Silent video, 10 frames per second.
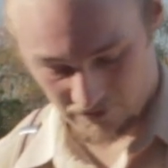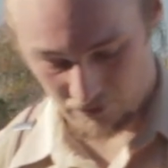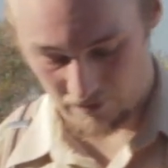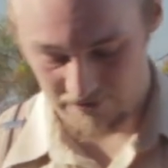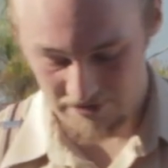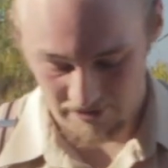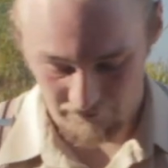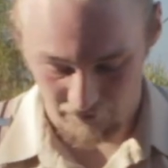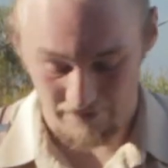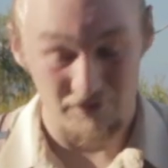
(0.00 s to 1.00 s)
you obviously,
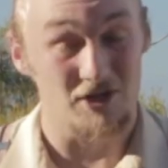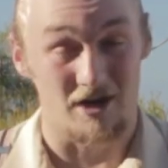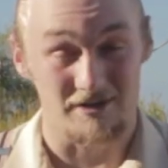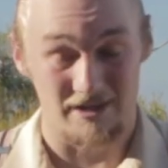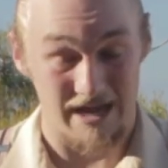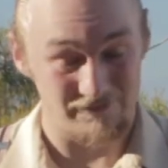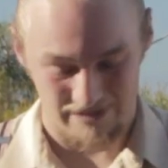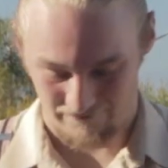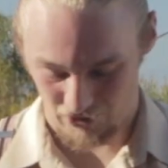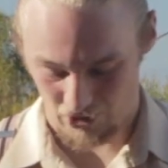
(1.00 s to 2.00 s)
for every cocktail, have to
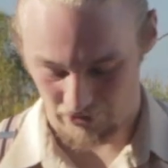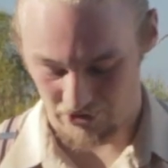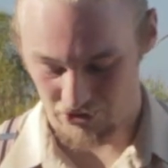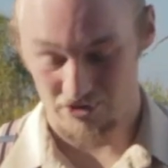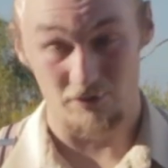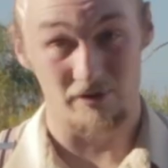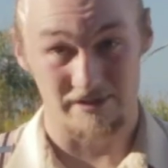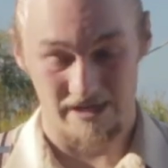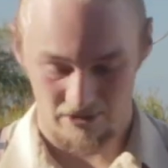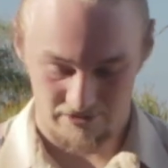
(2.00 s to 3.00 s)
have a garnish. So we're going
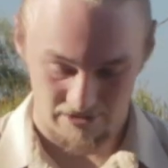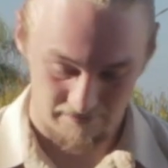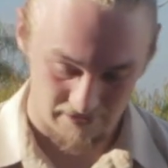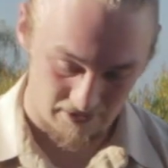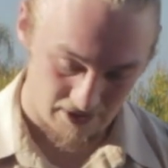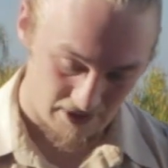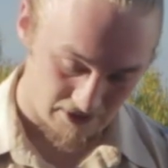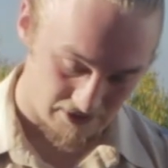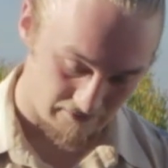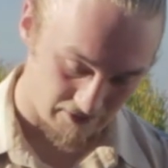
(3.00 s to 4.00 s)
to take our cinnamon,
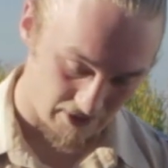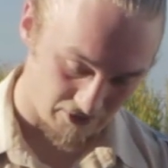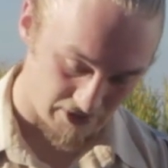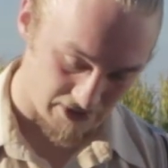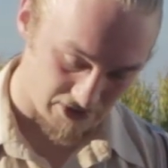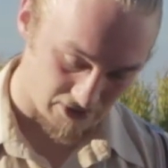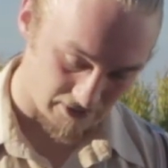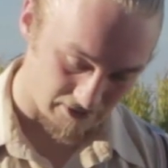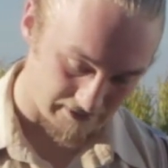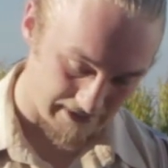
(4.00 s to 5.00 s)
just give it another extra
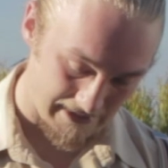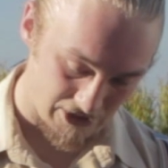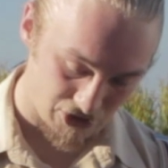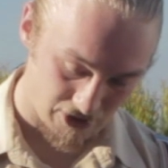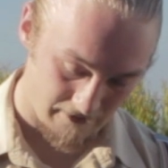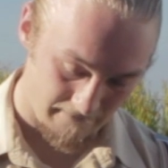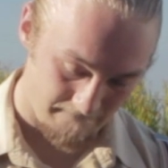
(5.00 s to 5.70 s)
little dash.